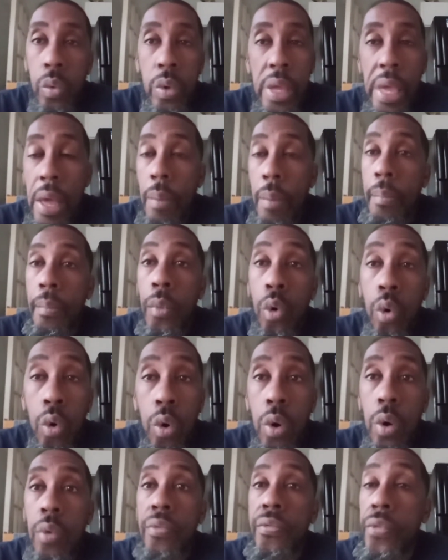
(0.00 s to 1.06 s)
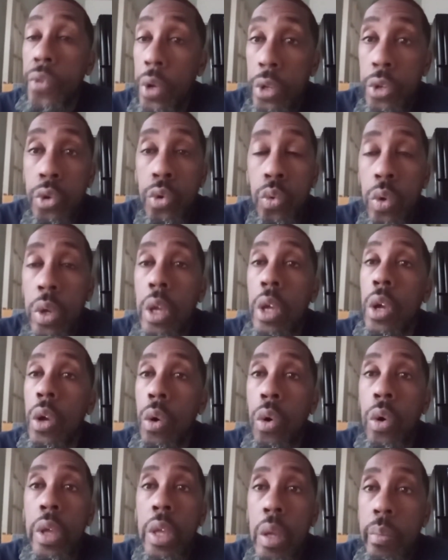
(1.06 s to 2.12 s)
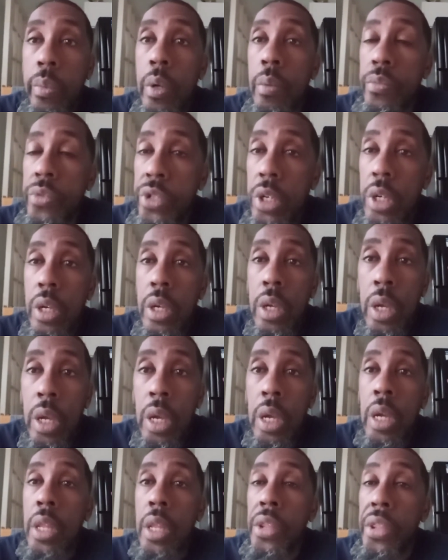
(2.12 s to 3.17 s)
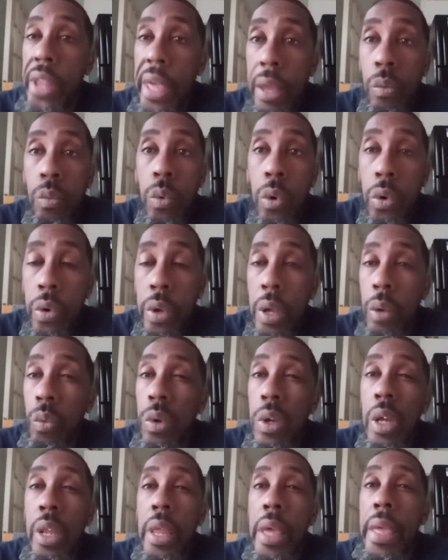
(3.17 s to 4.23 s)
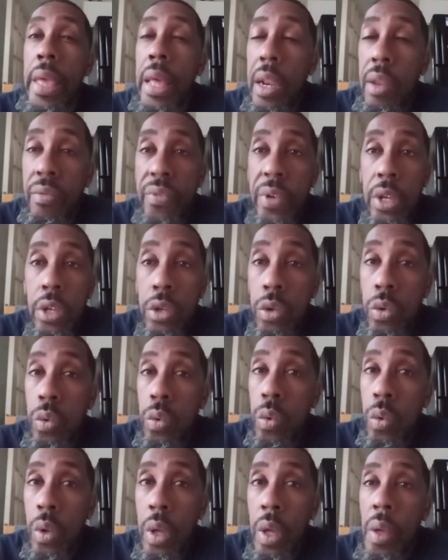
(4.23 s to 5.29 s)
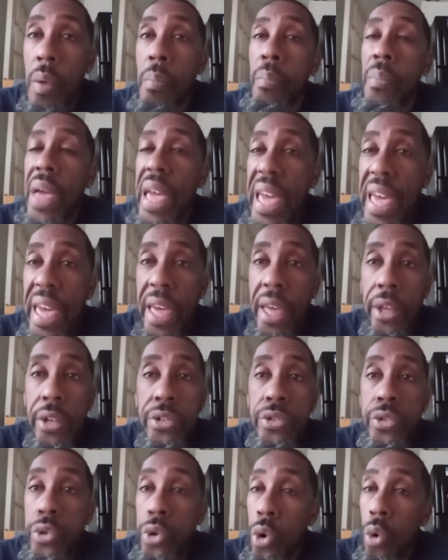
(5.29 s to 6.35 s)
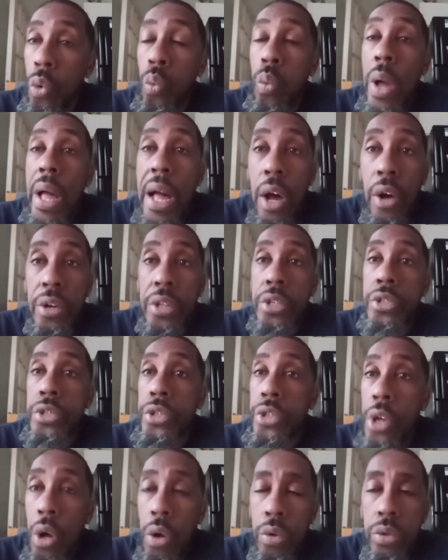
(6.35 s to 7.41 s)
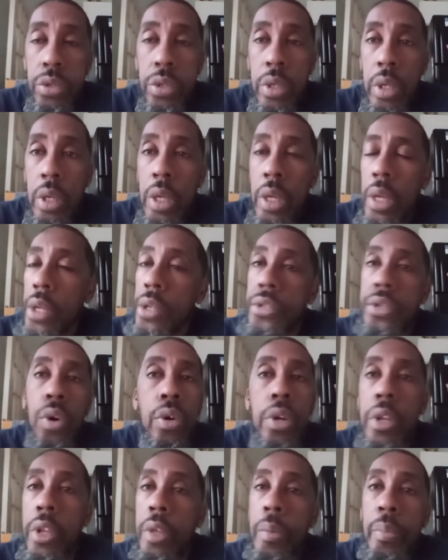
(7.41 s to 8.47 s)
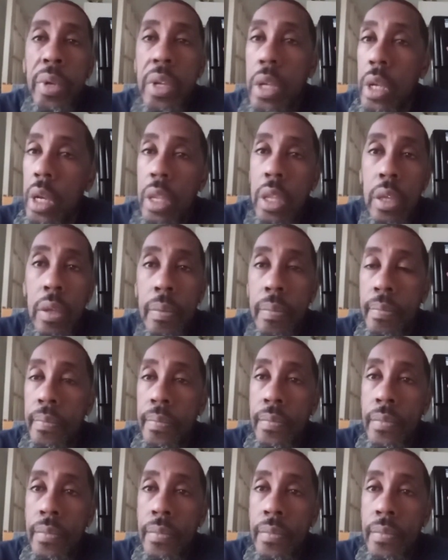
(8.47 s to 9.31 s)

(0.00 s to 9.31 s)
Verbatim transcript: We have more for you here on MMG Network, and we're going to elevate you past your wildest thoughts. It's only the beginning.